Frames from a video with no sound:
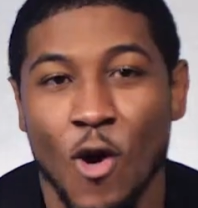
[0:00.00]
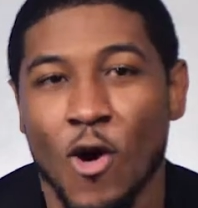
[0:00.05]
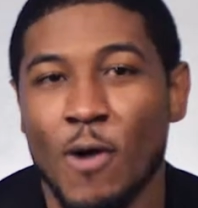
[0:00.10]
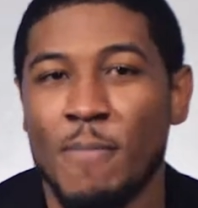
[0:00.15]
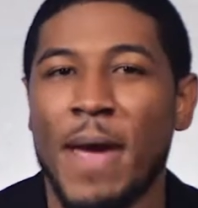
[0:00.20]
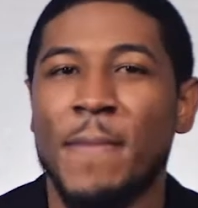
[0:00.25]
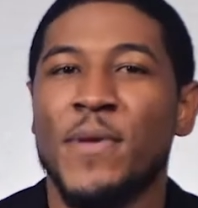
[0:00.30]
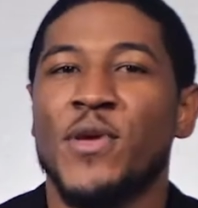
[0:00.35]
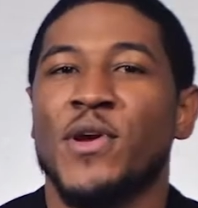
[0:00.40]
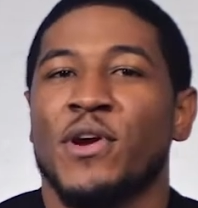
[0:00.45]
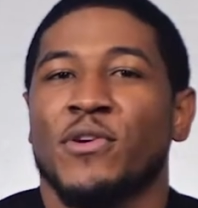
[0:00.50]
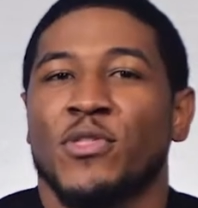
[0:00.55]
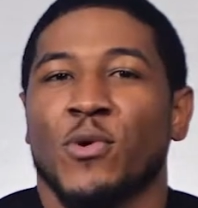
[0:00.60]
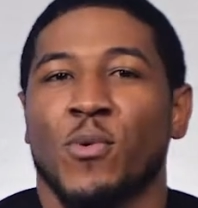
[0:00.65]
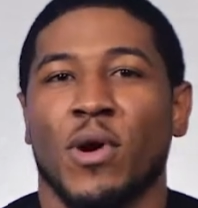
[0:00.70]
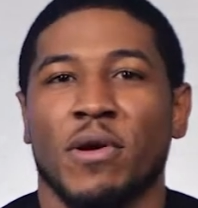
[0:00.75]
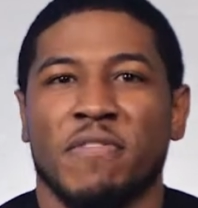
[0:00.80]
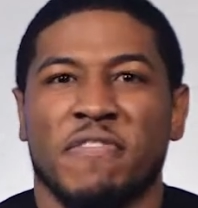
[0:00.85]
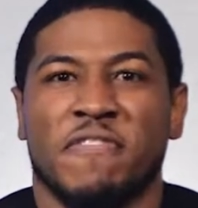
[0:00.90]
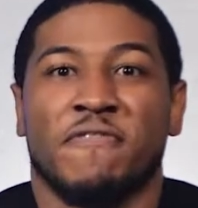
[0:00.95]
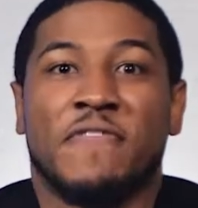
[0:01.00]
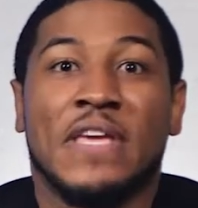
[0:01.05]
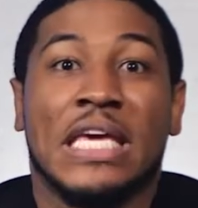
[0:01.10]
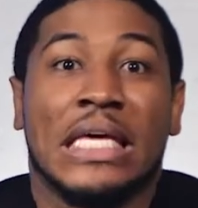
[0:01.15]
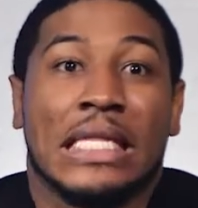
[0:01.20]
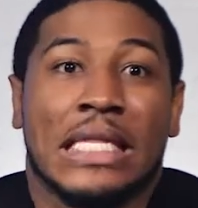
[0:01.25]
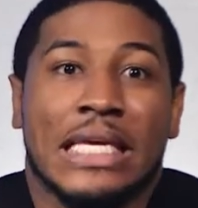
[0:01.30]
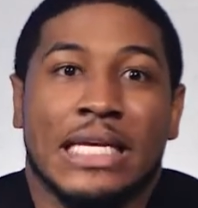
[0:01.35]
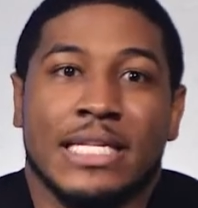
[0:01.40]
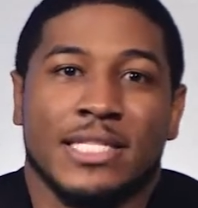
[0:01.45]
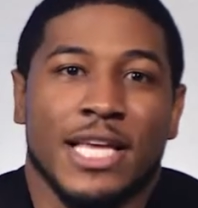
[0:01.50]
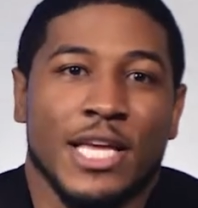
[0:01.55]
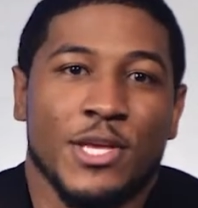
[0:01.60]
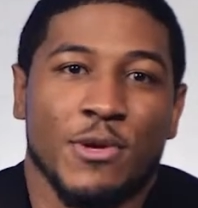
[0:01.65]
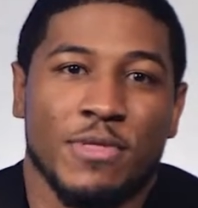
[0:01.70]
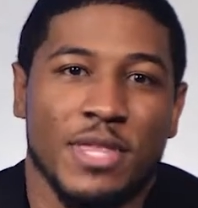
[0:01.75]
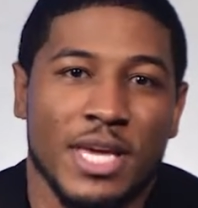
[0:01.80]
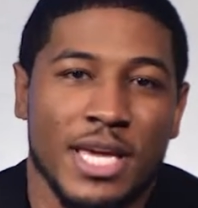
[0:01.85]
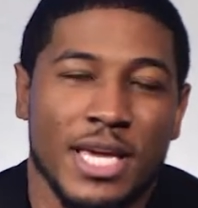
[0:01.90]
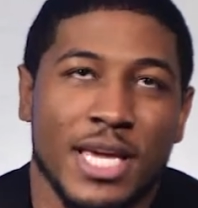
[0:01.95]
Or maybe you hear the word feelings and you
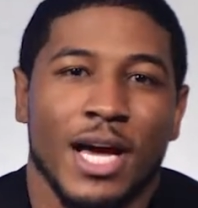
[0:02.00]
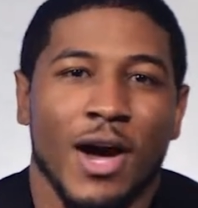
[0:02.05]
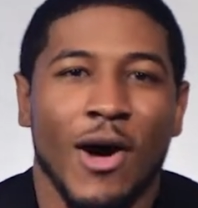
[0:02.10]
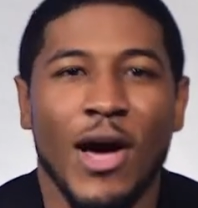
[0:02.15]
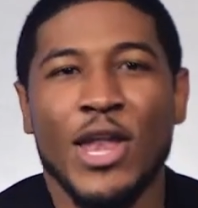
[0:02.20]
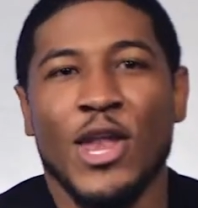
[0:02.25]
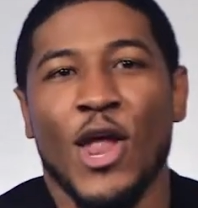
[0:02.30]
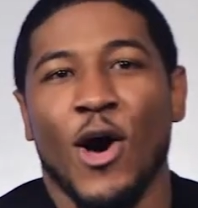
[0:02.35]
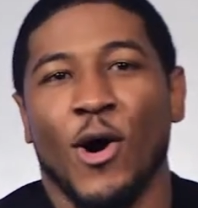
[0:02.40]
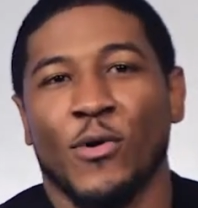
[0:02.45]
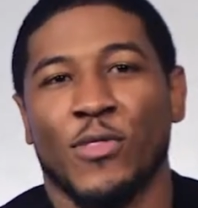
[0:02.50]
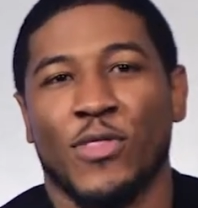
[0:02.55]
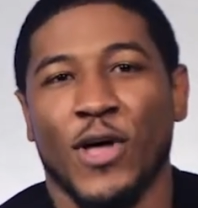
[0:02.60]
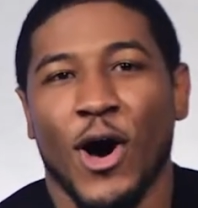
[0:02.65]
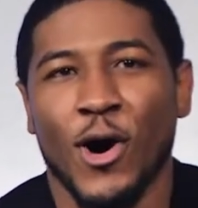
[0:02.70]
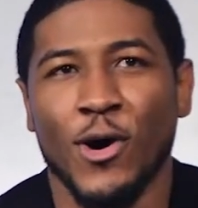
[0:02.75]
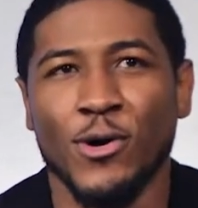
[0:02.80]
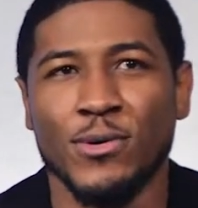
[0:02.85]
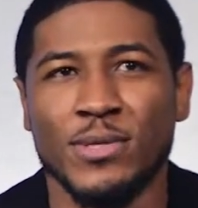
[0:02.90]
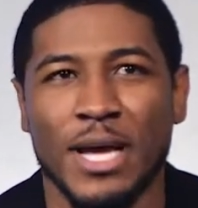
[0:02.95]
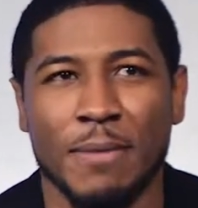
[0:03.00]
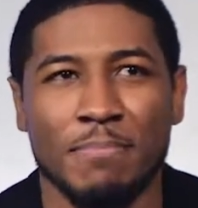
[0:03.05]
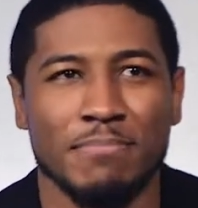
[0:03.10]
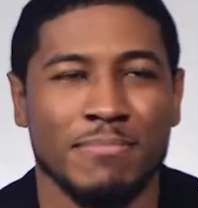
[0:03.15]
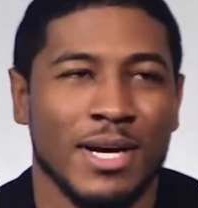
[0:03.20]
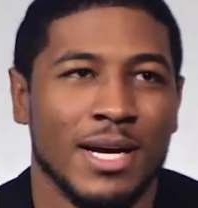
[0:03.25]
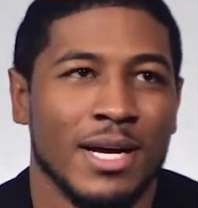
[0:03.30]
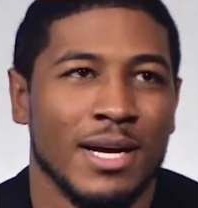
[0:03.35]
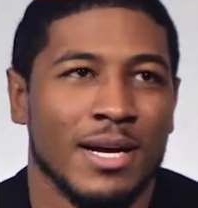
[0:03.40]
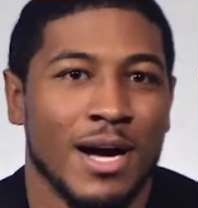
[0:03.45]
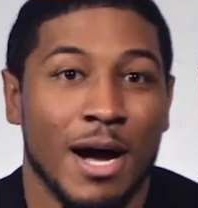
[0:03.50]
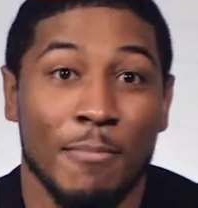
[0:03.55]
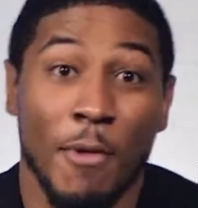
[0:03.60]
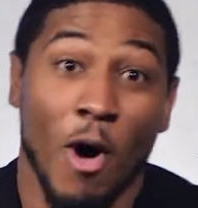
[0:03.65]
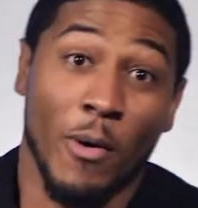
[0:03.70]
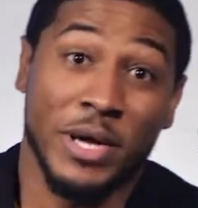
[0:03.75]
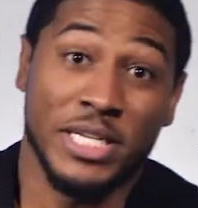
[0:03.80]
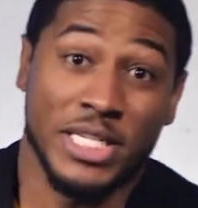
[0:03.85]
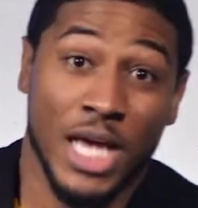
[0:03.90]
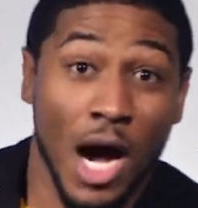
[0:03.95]
think, I know those, I'm
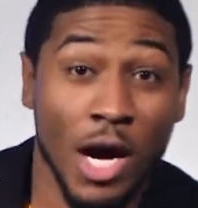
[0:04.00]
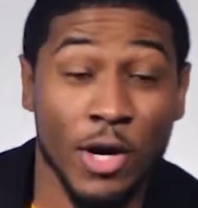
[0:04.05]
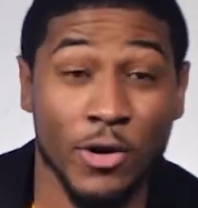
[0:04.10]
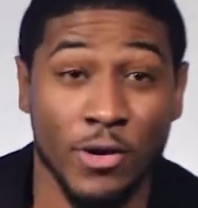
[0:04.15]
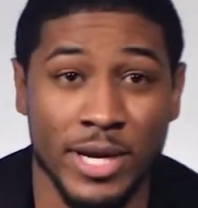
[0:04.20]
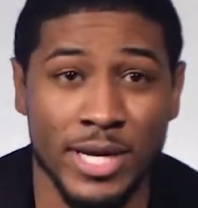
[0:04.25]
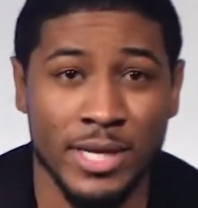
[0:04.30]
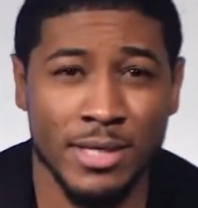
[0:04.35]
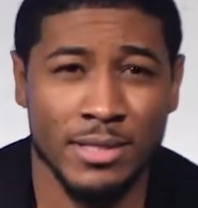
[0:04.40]
always hungry.